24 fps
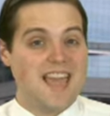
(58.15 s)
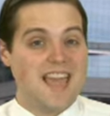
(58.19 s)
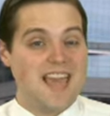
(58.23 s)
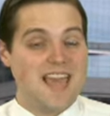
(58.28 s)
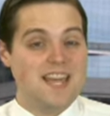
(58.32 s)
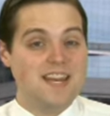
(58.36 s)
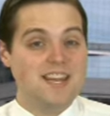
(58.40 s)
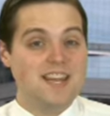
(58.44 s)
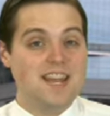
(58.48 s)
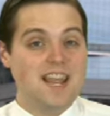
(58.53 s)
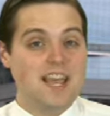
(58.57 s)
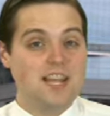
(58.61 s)

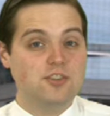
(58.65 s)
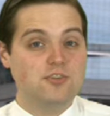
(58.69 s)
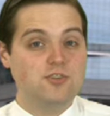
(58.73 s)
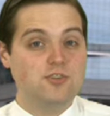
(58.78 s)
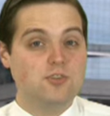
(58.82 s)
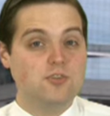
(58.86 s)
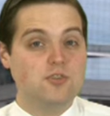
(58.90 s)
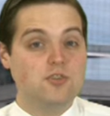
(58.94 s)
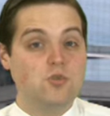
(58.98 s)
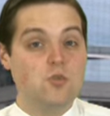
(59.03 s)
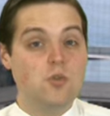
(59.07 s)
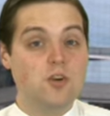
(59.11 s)
add an
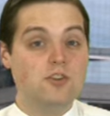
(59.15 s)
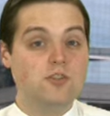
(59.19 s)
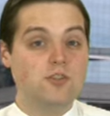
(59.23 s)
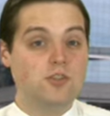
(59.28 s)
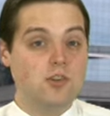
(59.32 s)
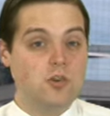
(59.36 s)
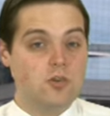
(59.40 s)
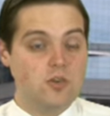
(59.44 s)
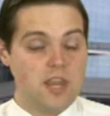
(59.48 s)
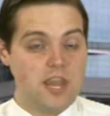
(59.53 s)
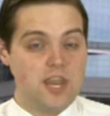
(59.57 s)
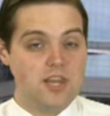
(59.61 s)
extra 200
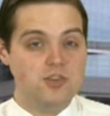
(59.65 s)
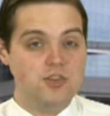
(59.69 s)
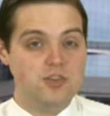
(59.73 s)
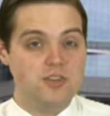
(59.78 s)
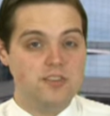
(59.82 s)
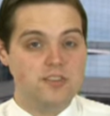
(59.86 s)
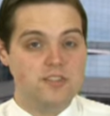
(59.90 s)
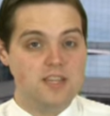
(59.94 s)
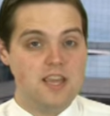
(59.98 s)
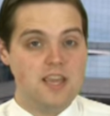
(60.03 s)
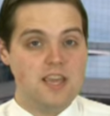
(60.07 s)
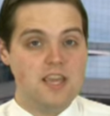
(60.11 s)

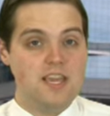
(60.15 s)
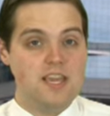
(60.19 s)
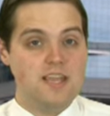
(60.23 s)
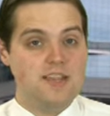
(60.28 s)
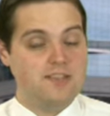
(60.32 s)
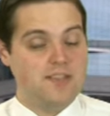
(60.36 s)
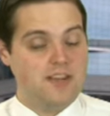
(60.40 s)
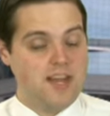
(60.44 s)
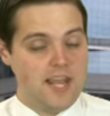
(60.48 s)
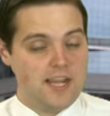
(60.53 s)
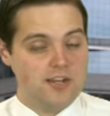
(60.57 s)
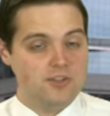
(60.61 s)
locations
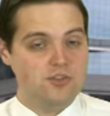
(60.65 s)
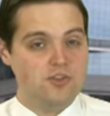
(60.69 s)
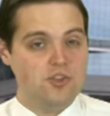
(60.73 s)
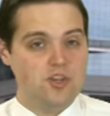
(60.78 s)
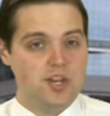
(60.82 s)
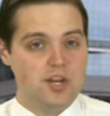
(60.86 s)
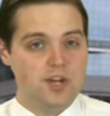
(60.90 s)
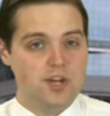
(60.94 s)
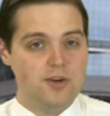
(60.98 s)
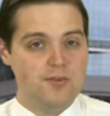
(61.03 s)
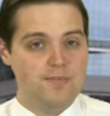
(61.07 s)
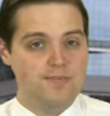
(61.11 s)
in the next
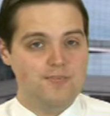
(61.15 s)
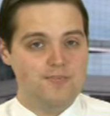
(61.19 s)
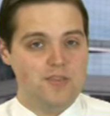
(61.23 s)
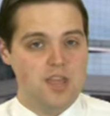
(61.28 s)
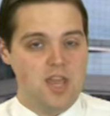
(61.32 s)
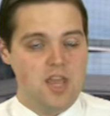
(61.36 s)
year.